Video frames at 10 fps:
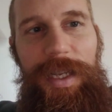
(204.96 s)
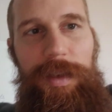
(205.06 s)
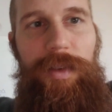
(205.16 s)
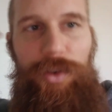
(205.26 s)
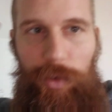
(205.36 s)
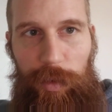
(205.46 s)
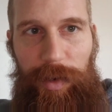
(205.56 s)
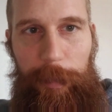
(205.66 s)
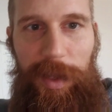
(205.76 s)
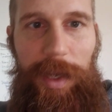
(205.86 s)
needs to do
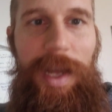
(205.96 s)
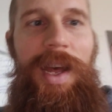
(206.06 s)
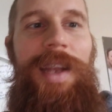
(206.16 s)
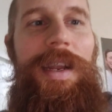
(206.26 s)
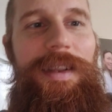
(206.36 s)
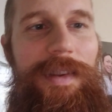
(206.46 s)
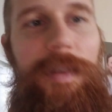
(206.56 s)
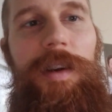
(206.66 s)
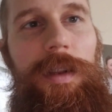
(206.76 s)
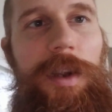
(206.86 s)
something, not
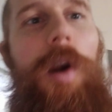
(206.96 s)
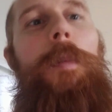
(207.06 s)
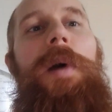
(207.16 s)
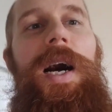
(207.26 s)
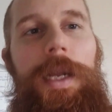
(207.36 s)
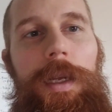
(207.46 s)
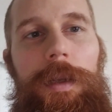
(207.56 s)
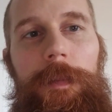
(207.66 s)
necessarily our body.